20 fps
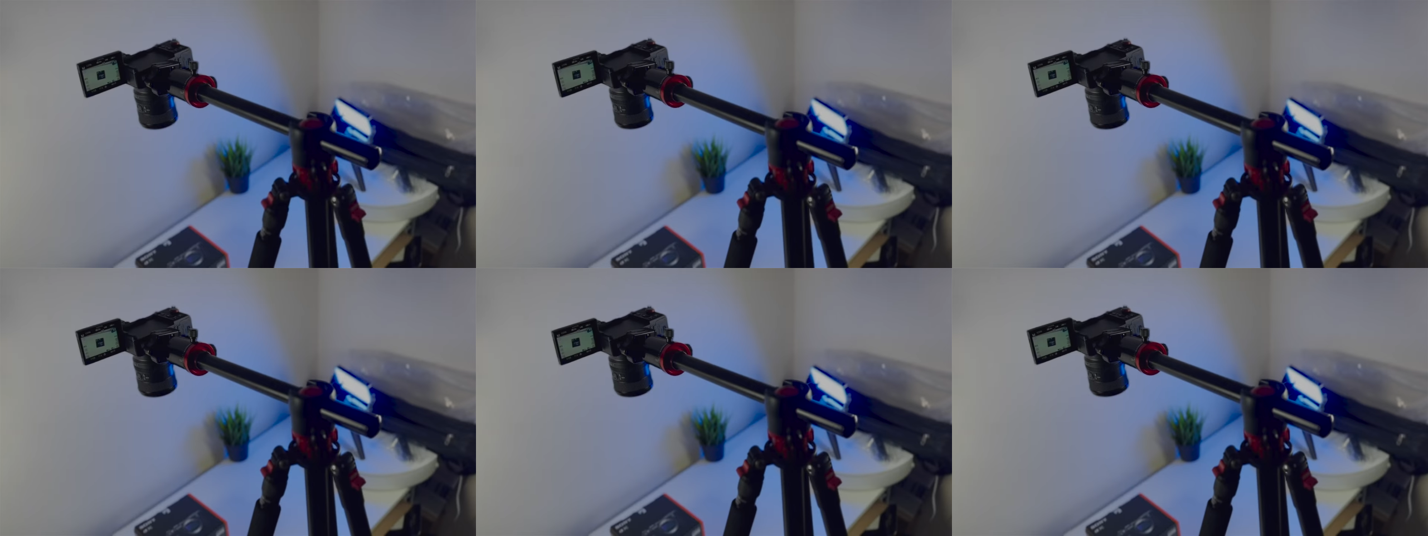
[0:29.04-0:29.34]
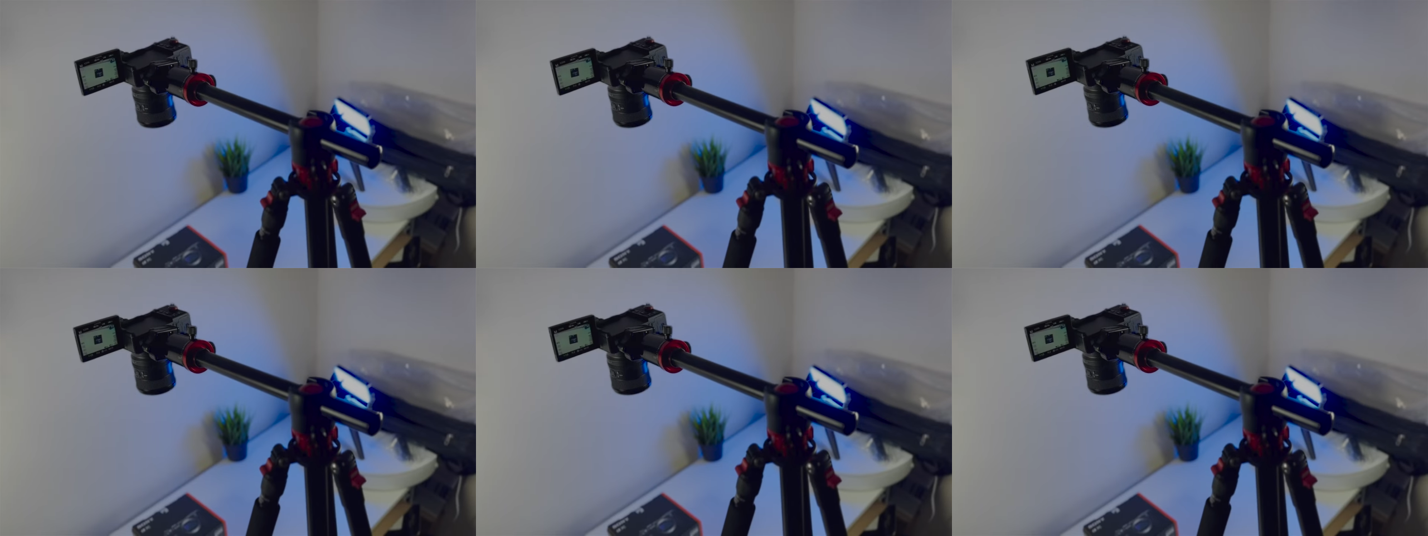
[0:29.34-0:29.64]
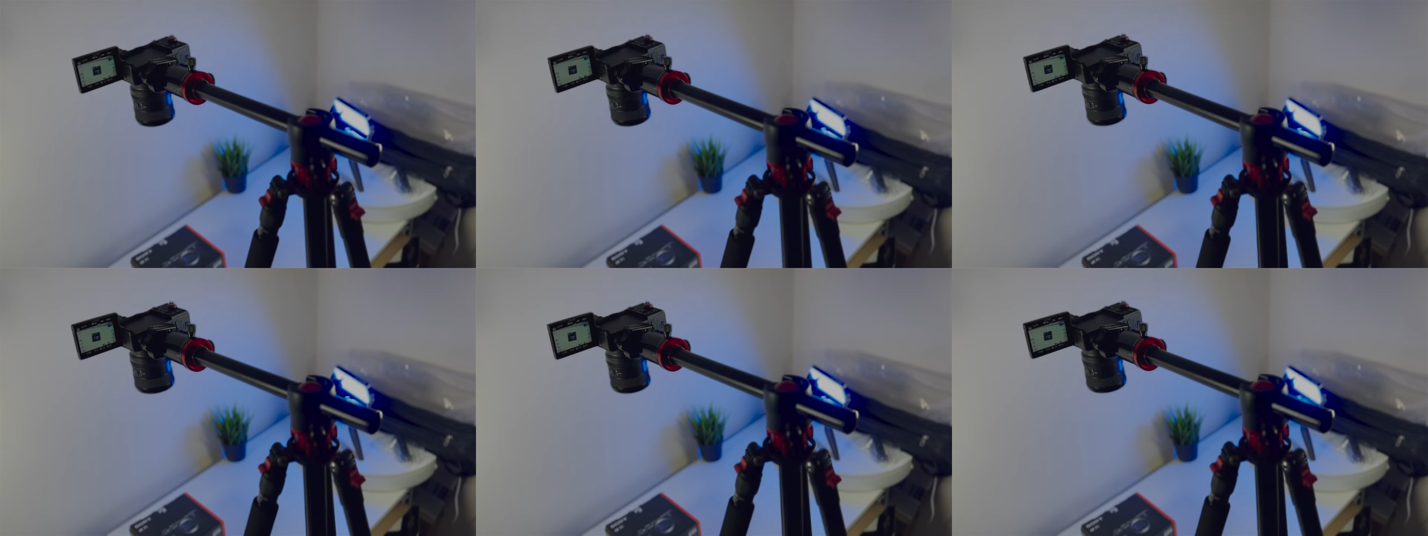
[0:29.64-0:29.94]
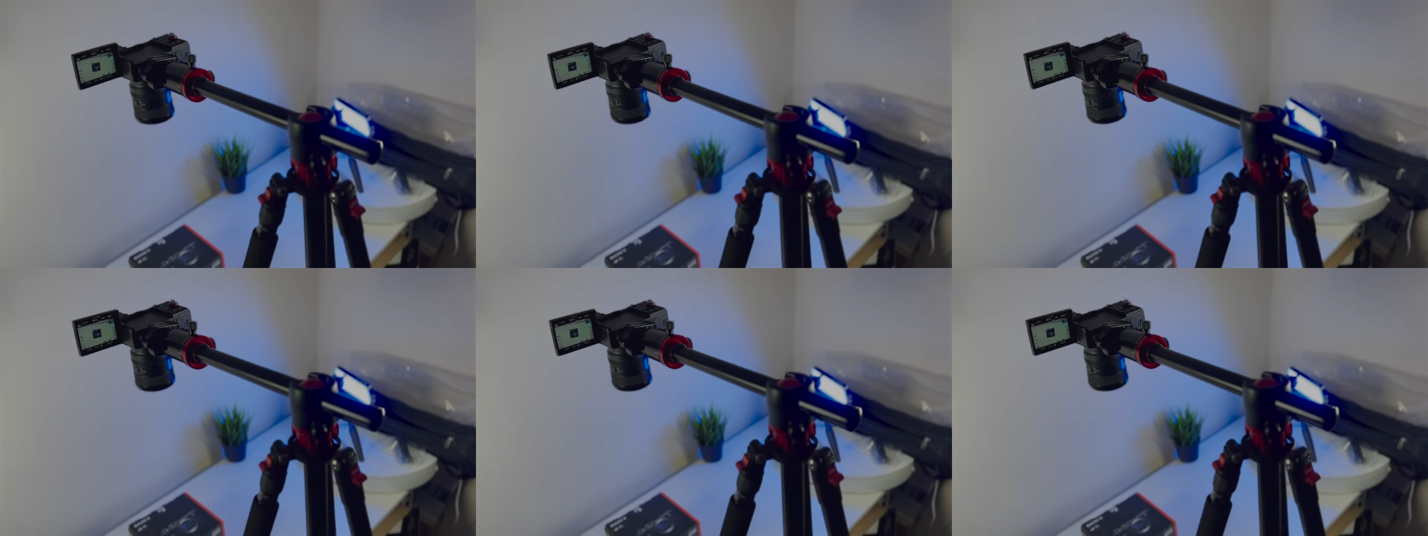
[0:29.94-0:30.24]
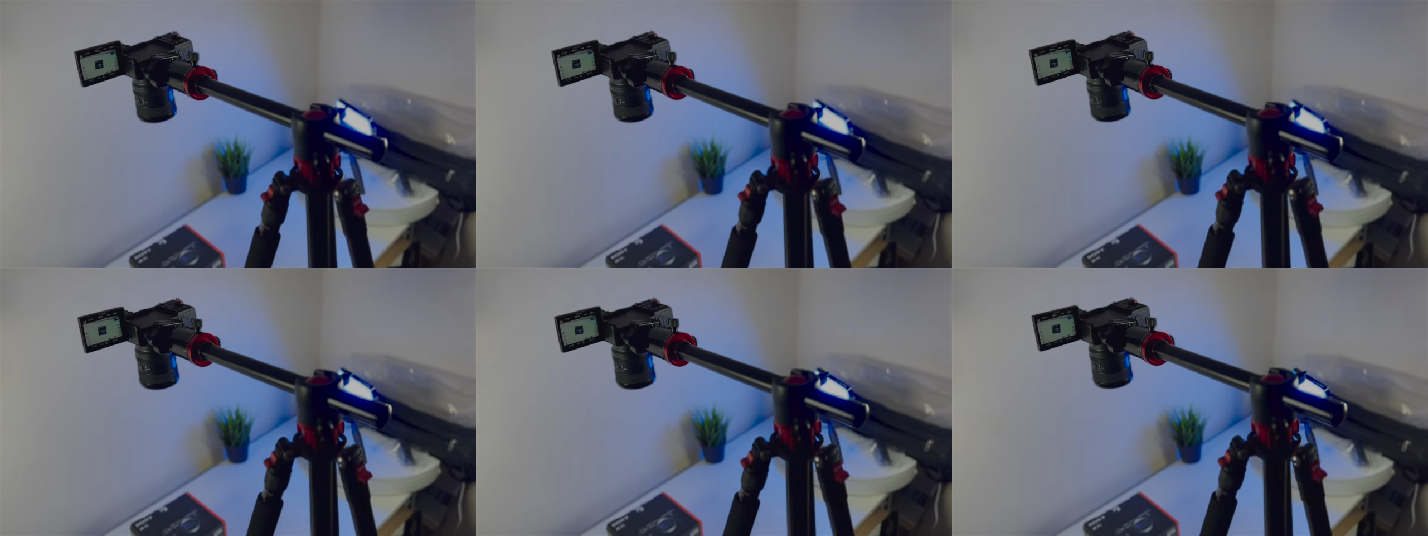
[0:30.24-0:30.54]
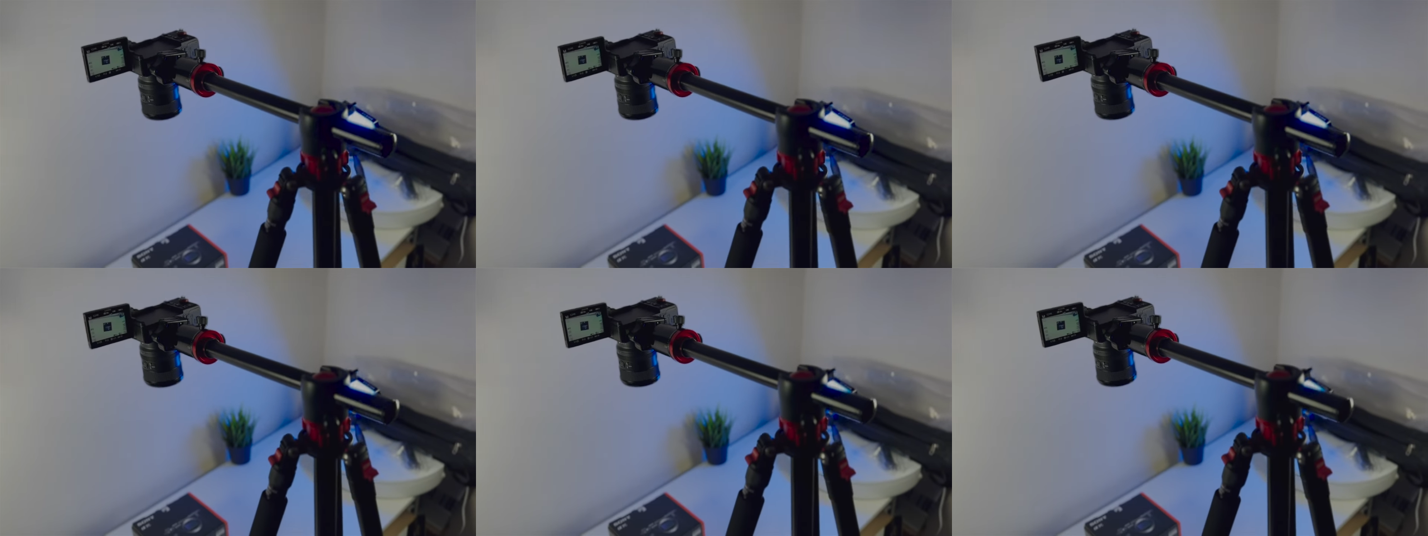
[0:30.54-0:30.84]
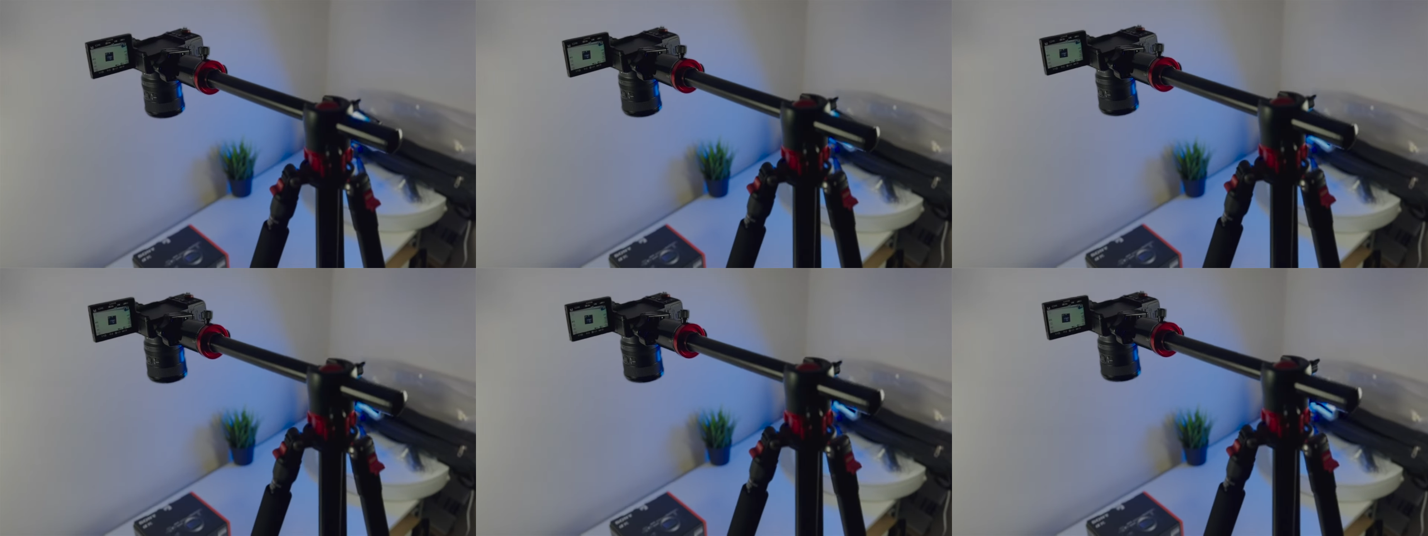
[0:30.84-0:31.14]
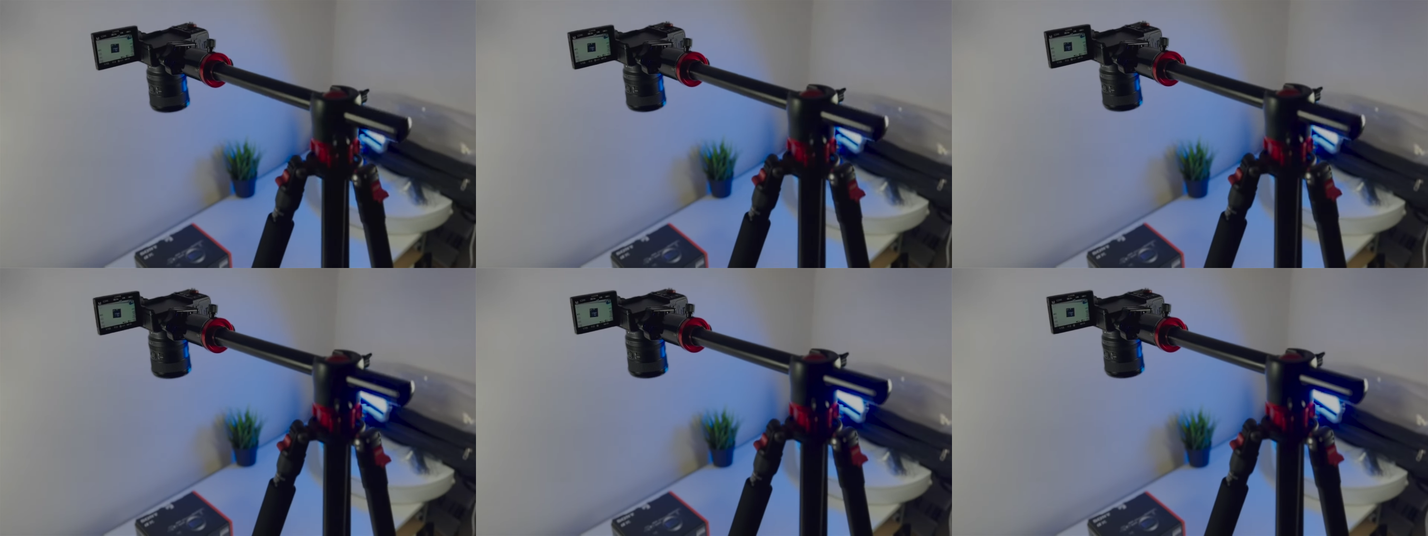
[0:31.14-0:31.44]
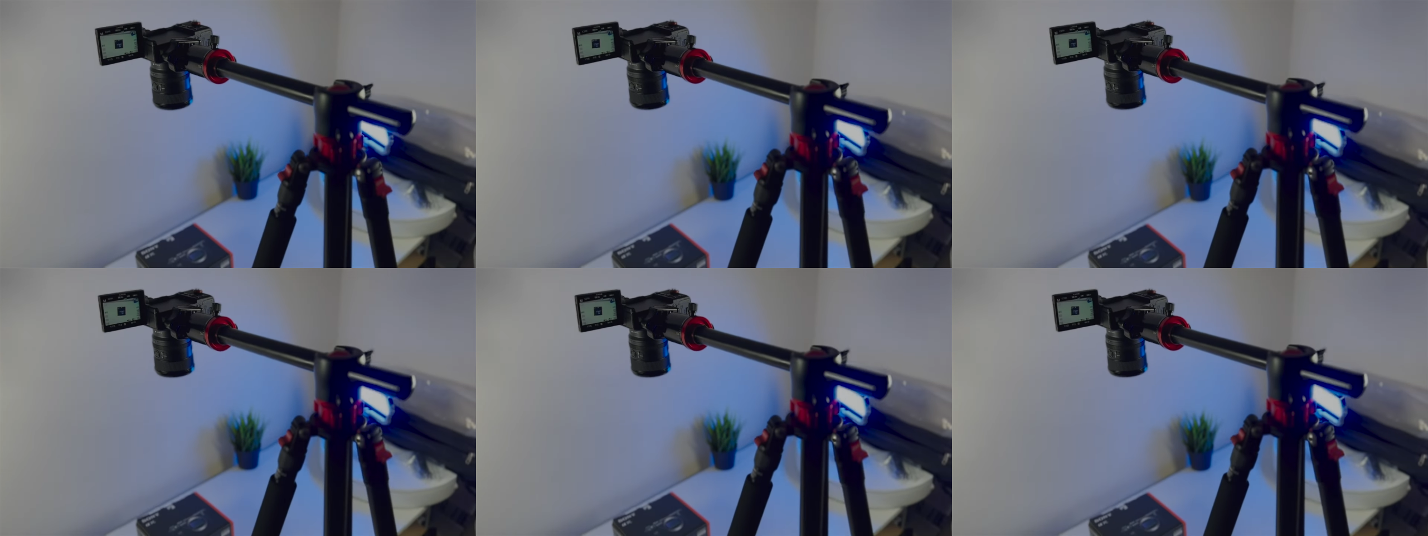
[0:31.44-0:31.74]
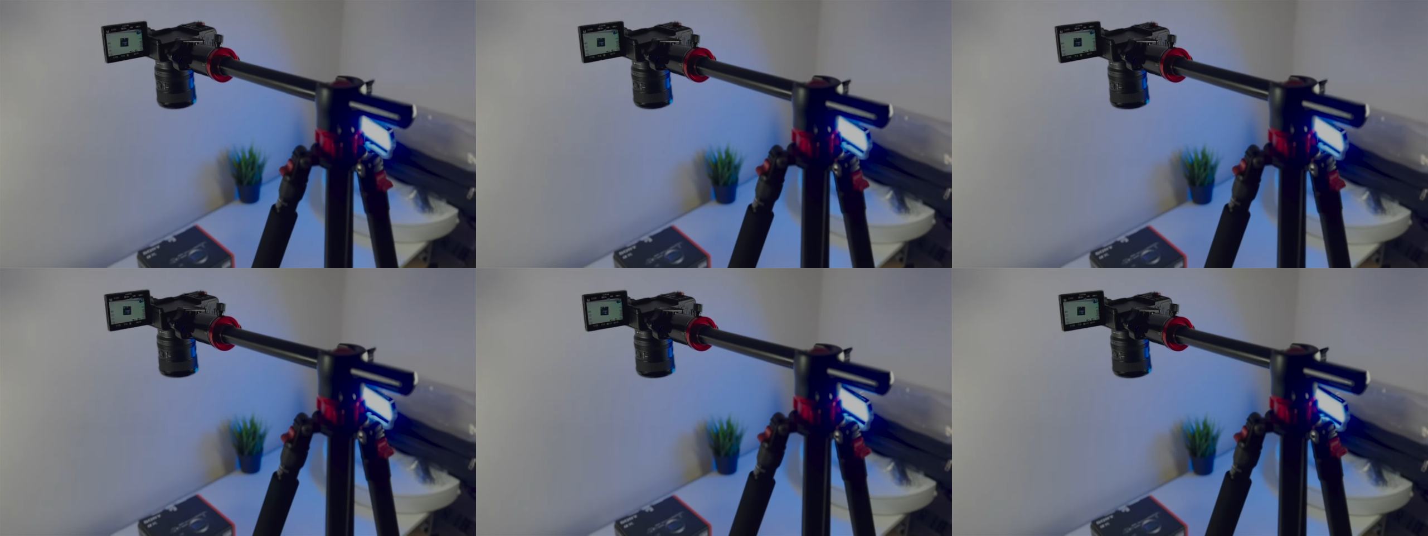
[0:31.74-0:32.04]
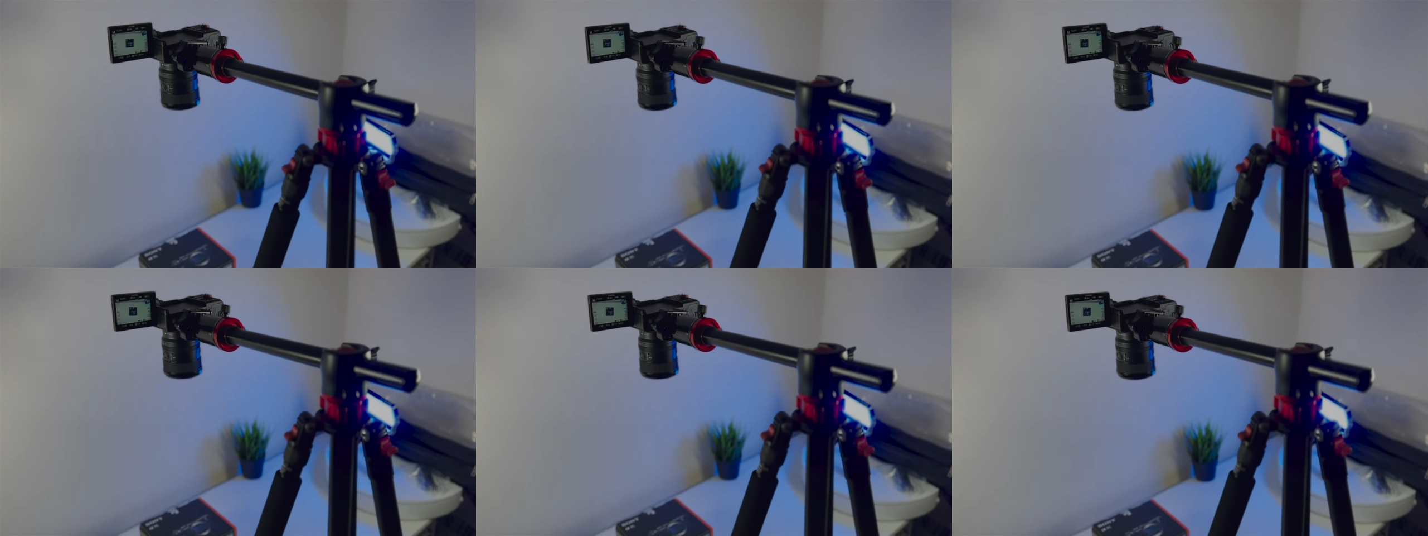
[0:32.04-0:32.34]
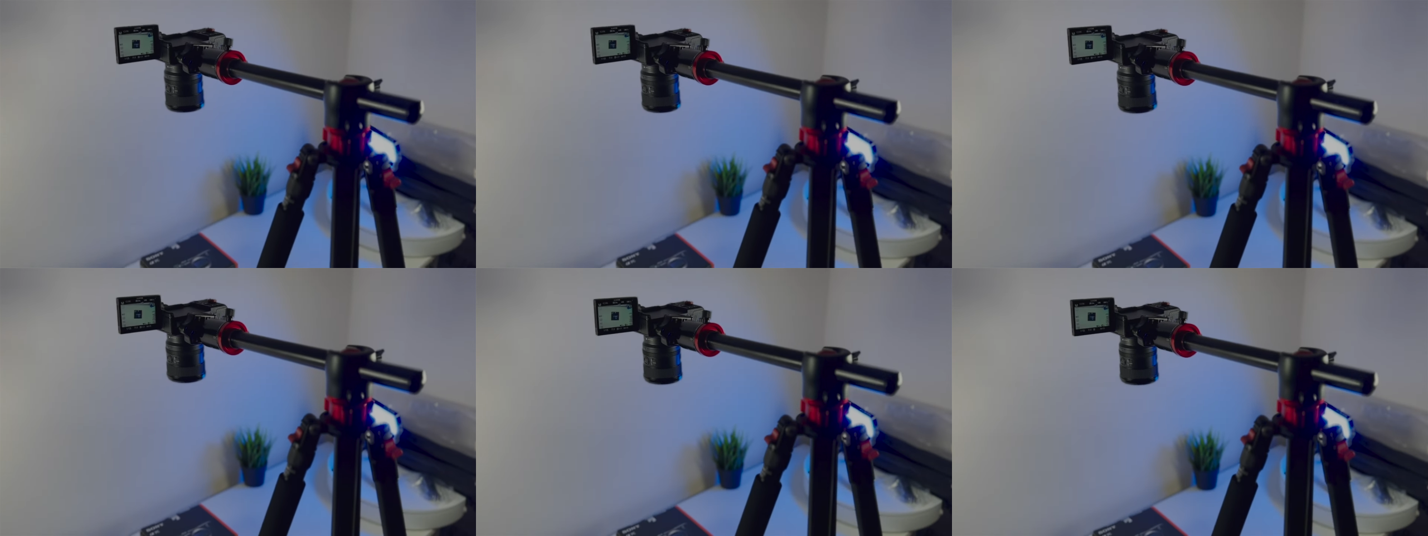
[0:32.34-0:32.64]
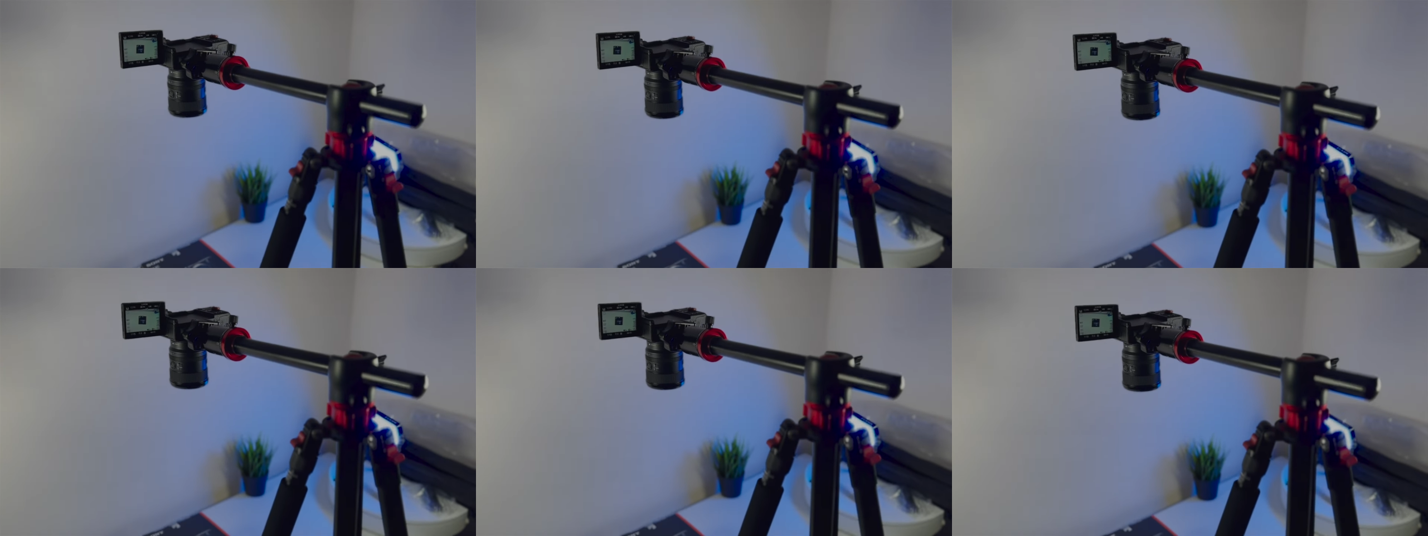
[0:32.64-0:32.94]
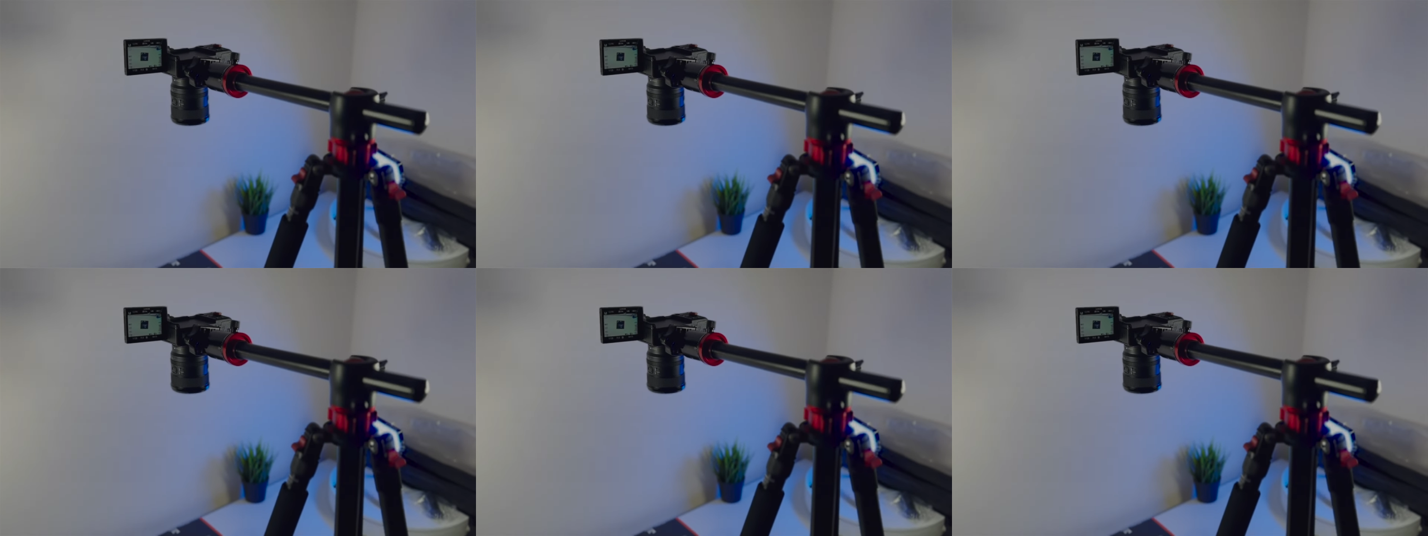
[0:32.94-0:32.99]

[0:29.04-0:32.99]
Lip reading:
[unreadable: no face in view]